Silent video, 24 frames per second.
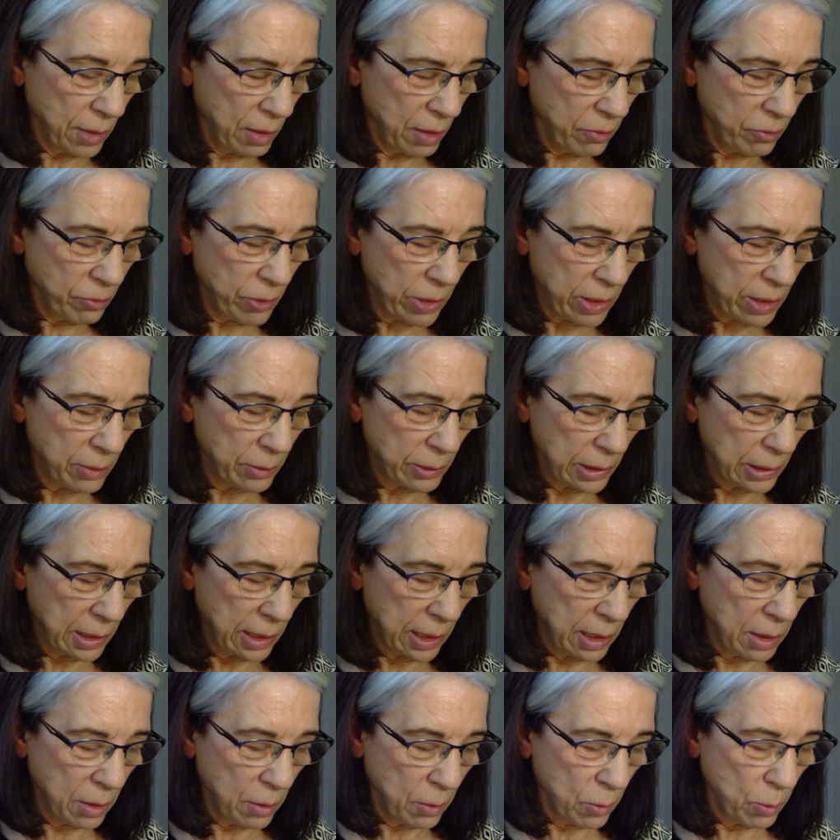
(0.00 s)

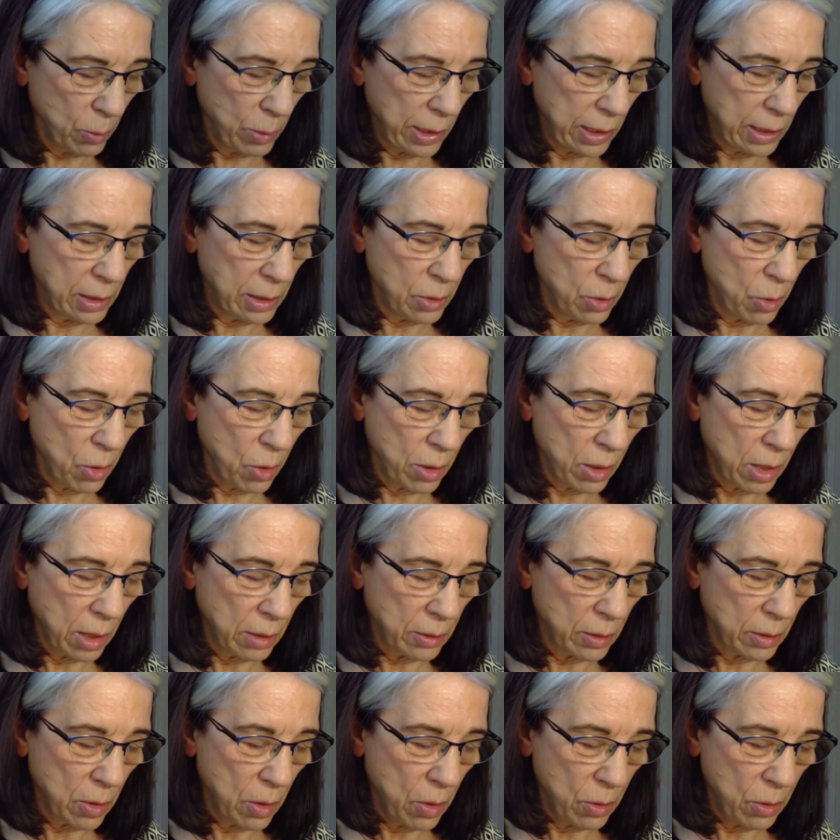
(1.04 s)
Frequently, we ignore our